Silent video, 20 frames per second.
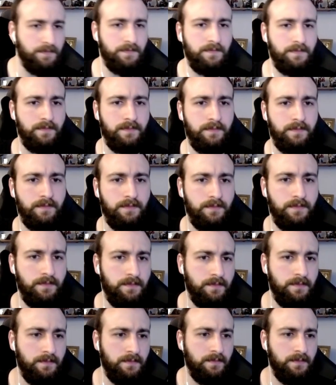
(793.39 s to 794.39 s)

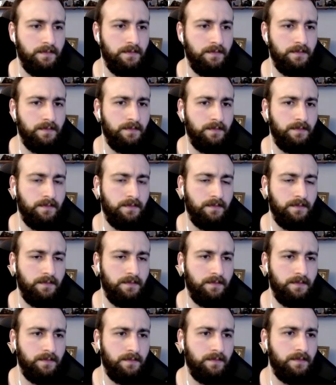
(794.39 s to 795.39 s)

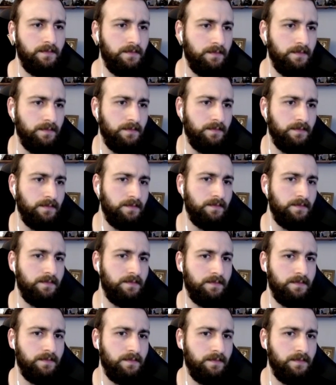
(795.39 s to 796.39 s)

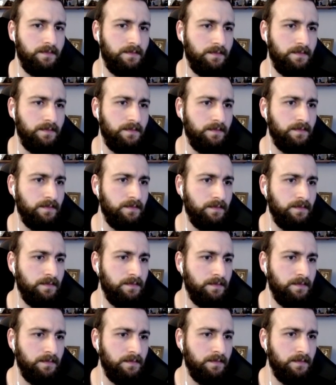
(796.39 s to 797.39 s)

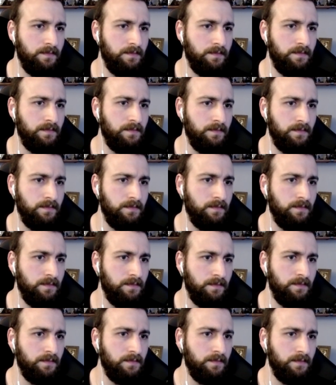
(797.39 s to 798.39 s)

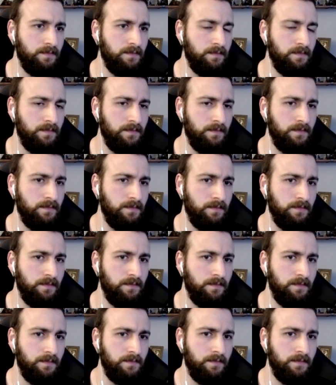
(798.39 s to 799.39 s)

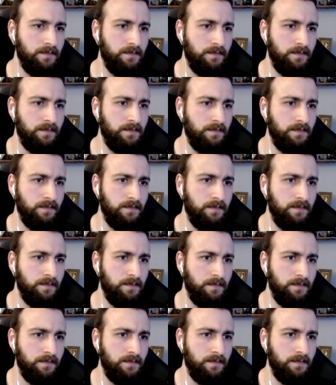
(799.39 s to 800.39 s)

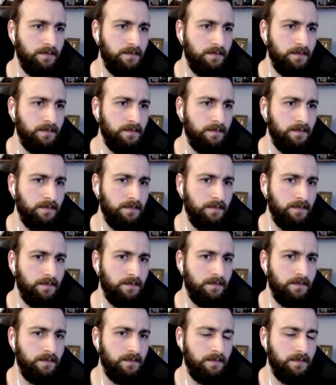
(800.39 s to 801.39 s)
No words are spoken by the person on screen.